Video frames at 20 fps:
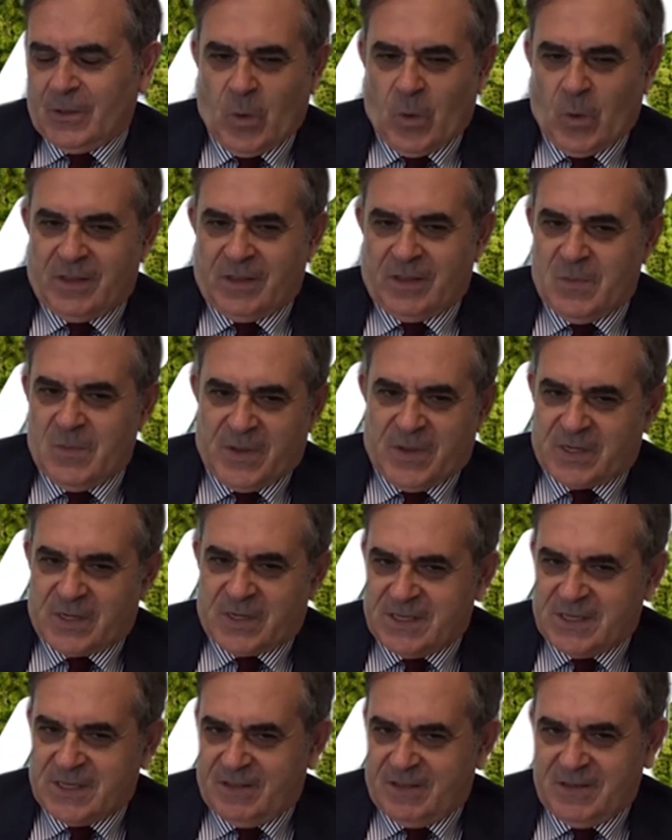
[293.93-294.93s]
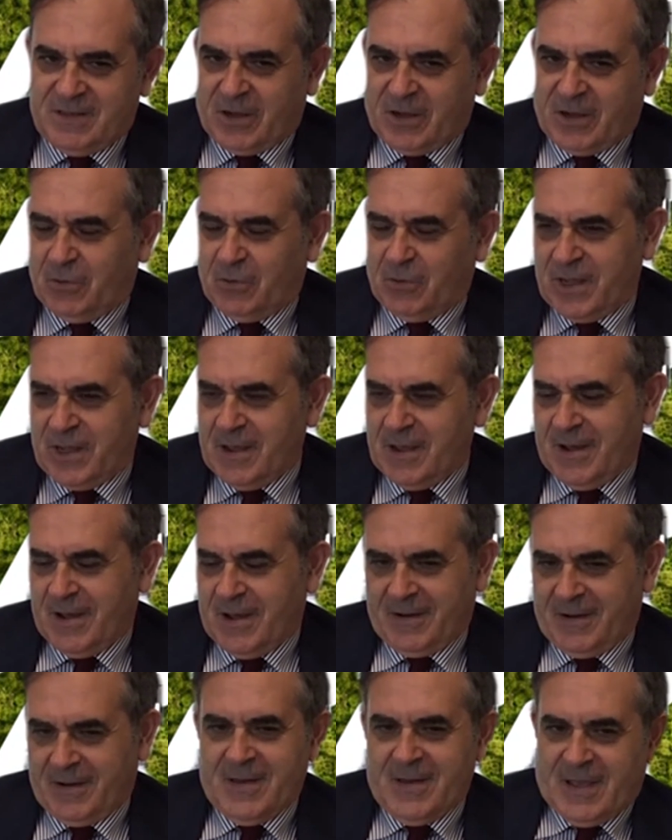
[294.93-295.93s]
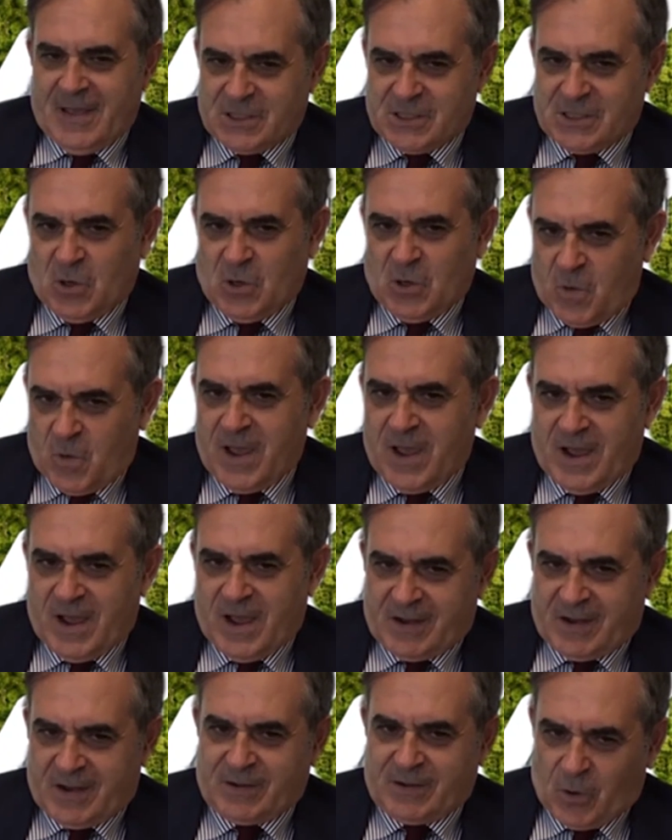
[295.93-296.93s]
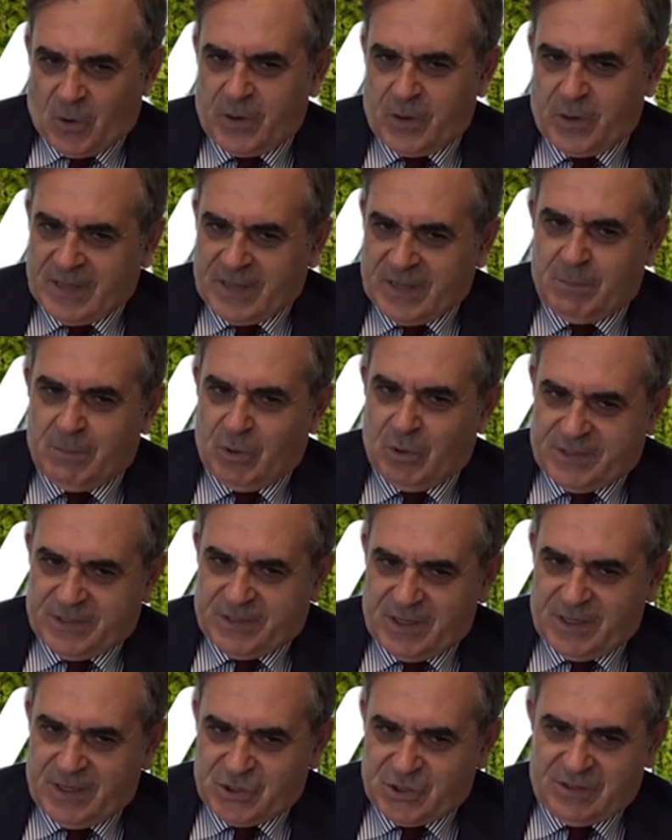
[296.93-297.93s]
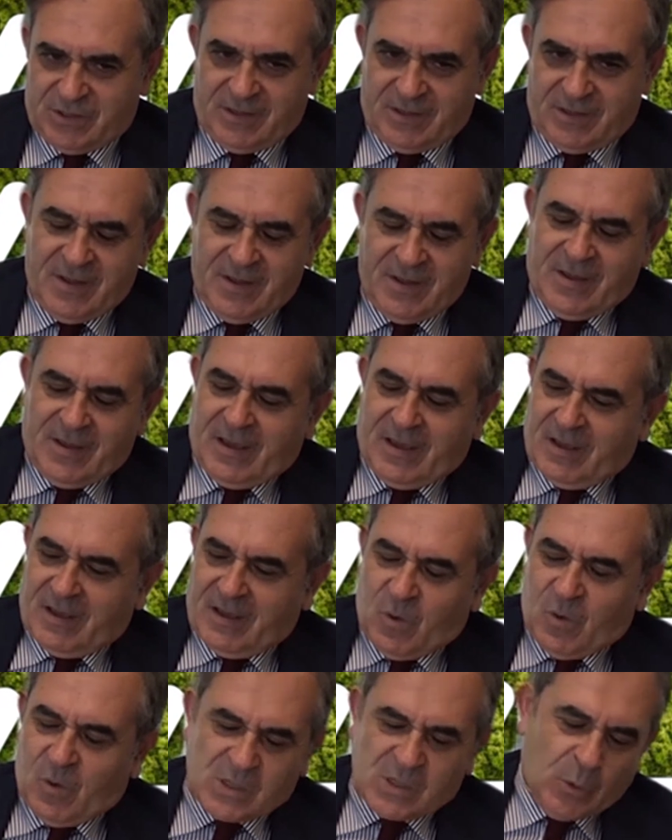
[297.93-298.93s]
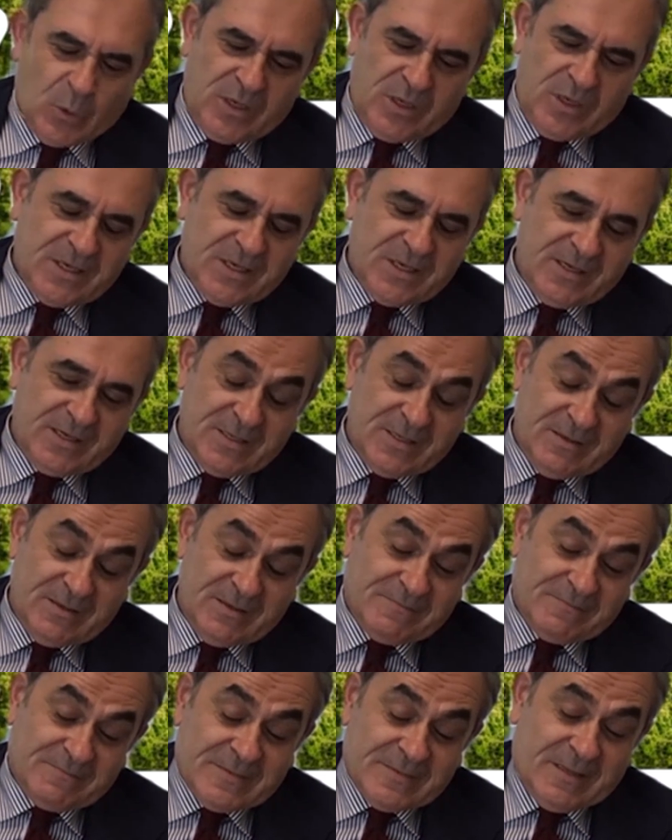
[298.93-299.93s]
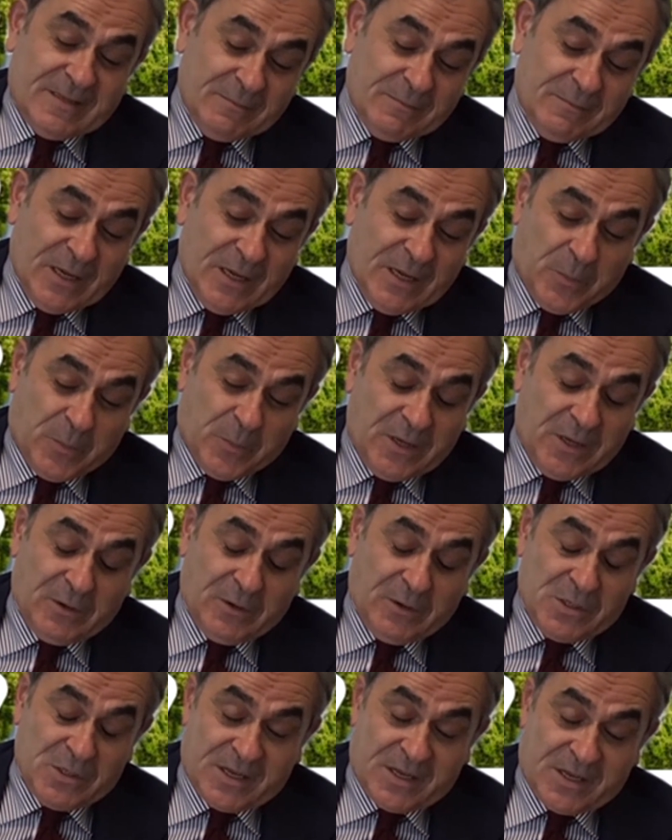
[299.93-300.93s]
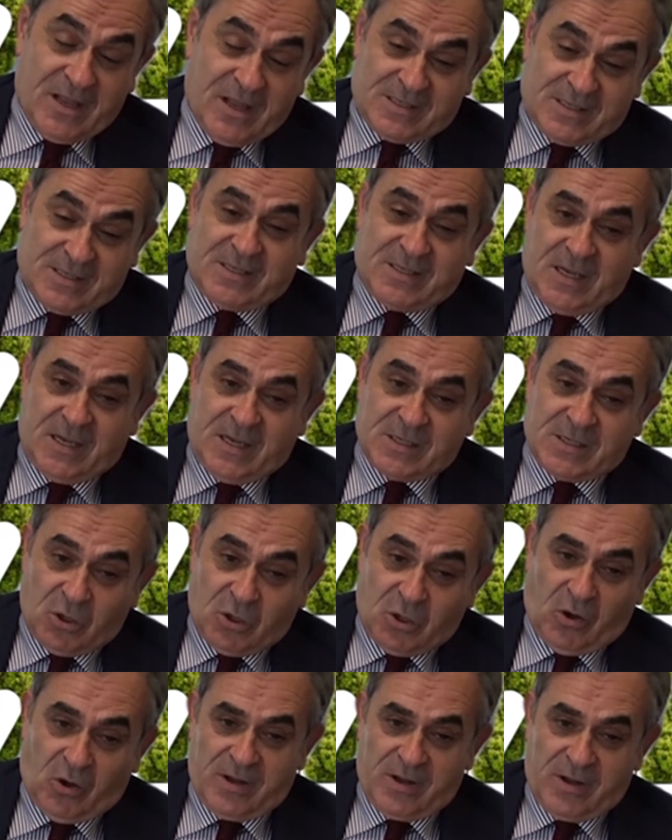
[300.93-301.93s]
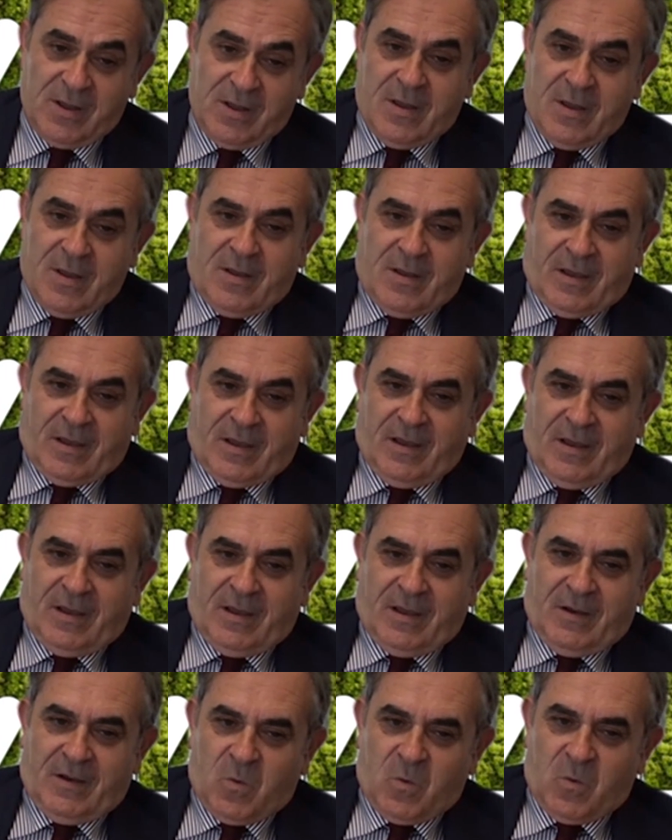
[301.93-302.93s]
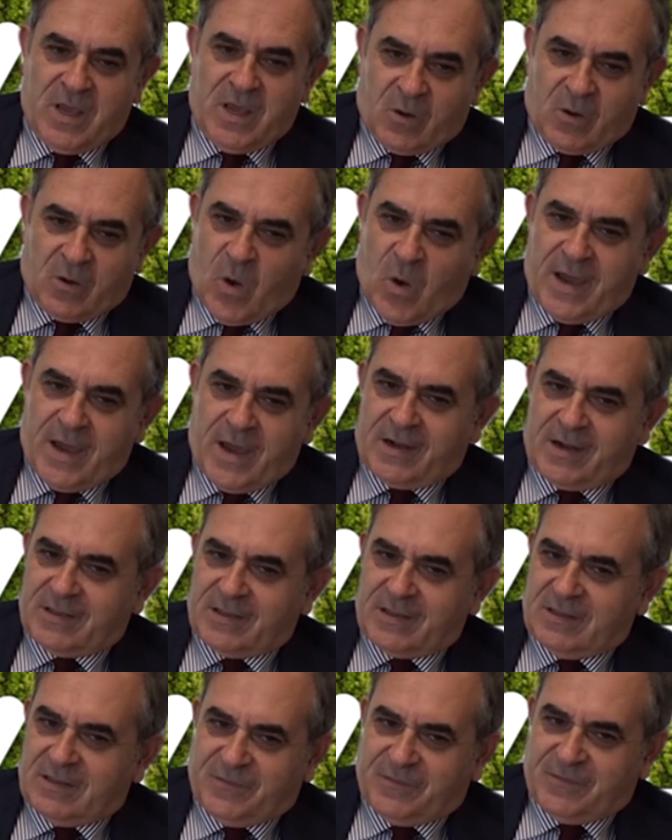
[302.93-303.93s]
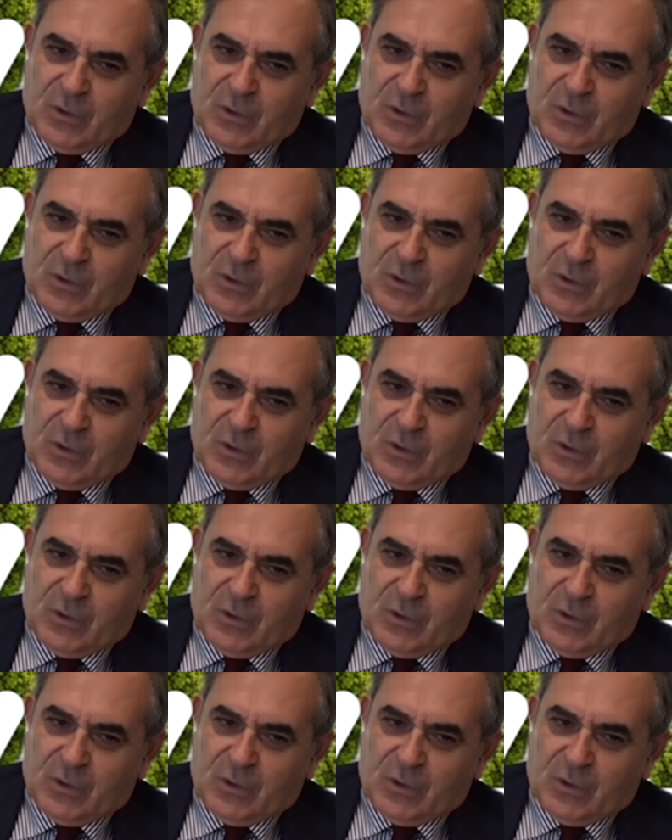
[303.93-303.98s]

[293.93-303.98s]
20% uh, year-on-year, and so we are growing double-digit. Uh, Westpole is in my opinion, is a great success story. Uh, we acquired the